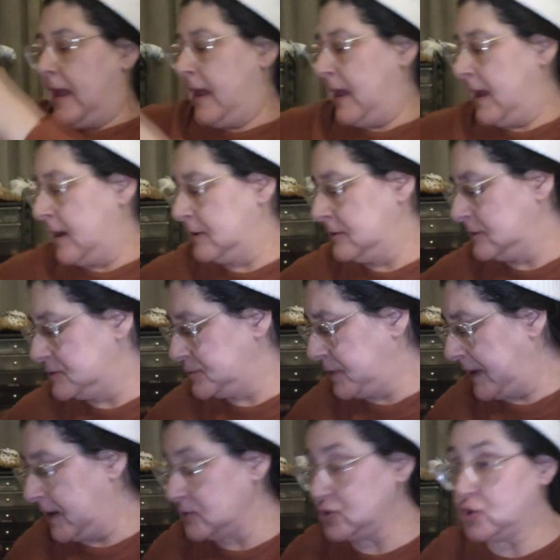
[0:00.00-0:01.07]
and
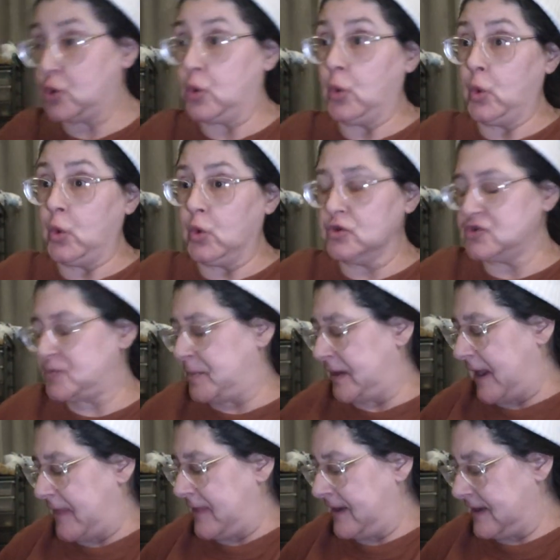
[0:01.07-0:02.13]
pronounced Goulds, but
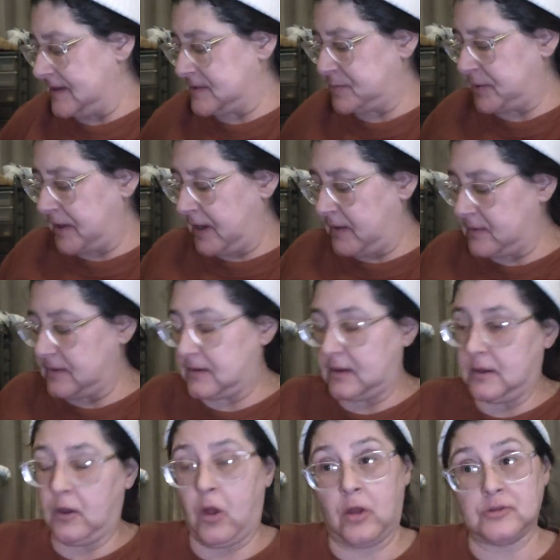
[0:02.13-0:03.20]
I think it's pronounced
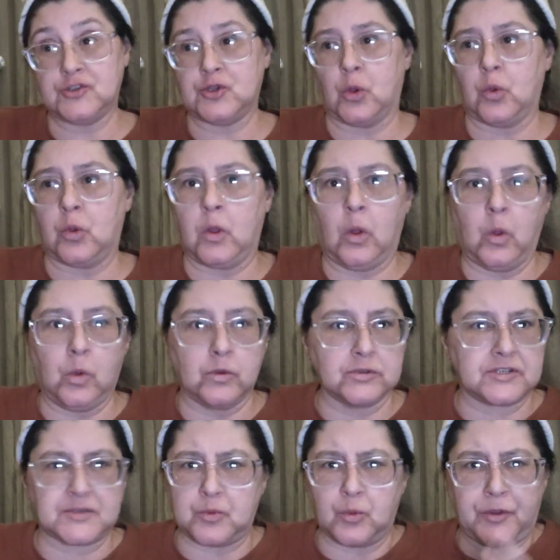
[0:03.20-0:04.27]
also
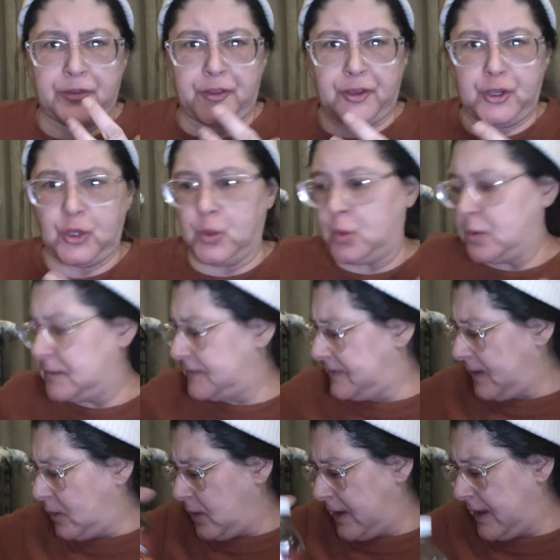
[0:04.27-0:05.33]
Goulds with a U.
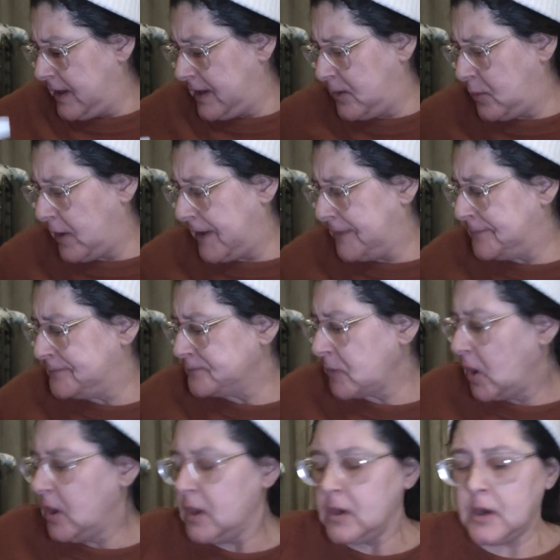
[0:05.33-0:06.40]
So anyway,
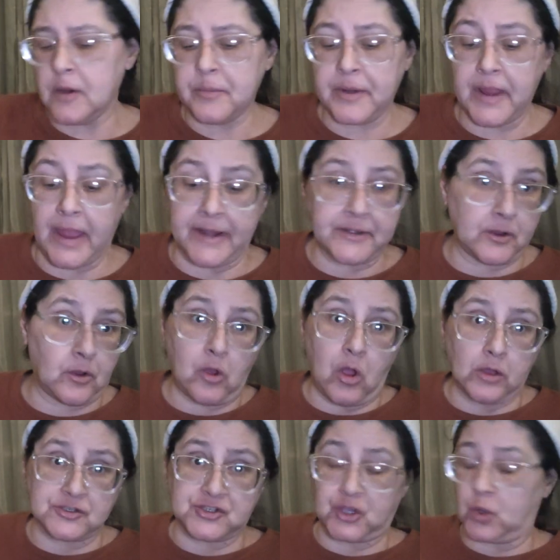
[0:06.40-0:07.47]
everybody I know
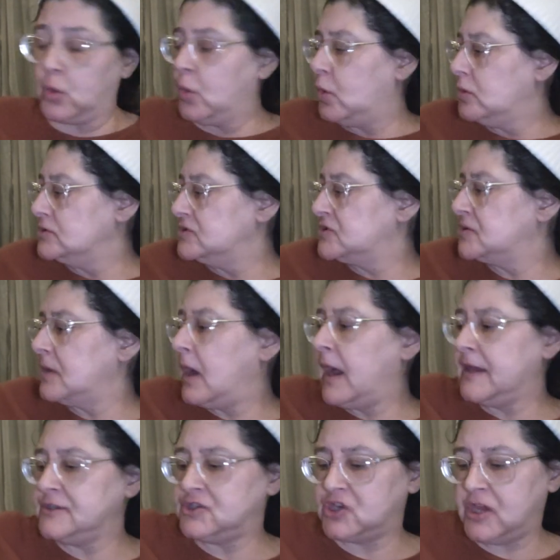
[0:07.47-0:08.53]
calls it Goulds,
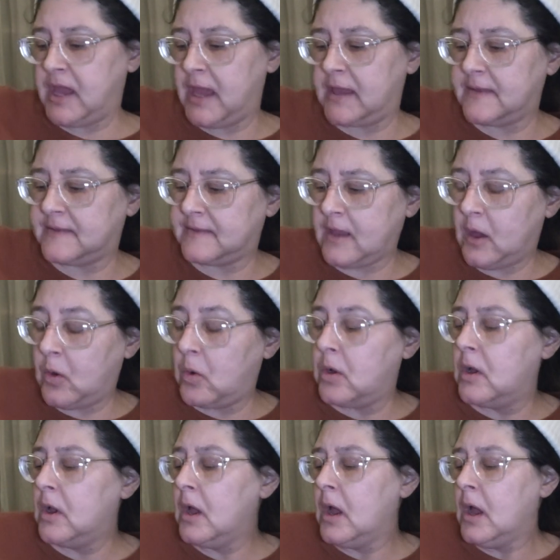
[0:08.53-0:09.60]
IGA. So